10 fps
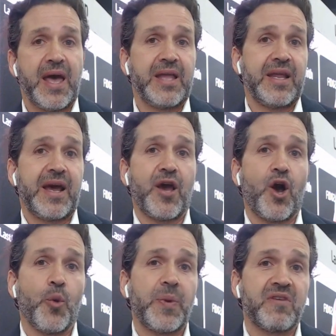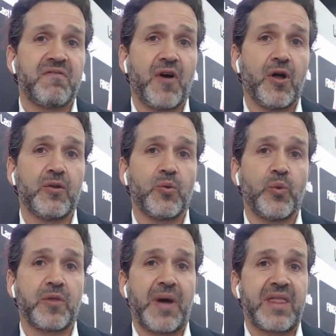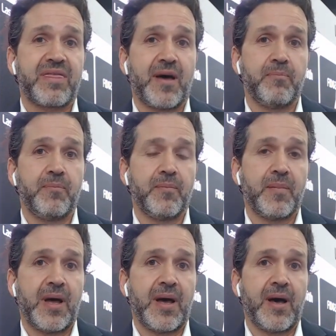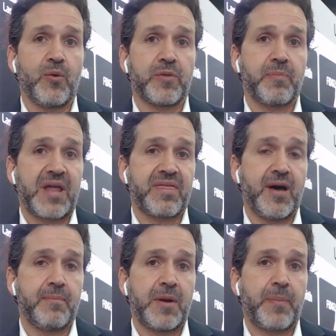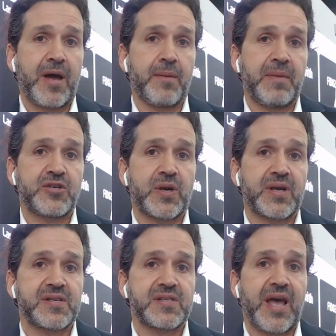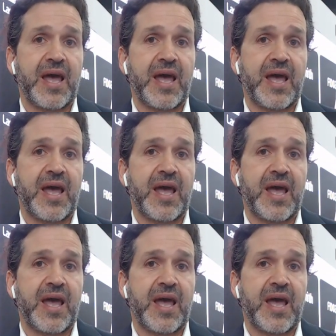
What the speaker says: And then I open the vault with my thumb and biometrics.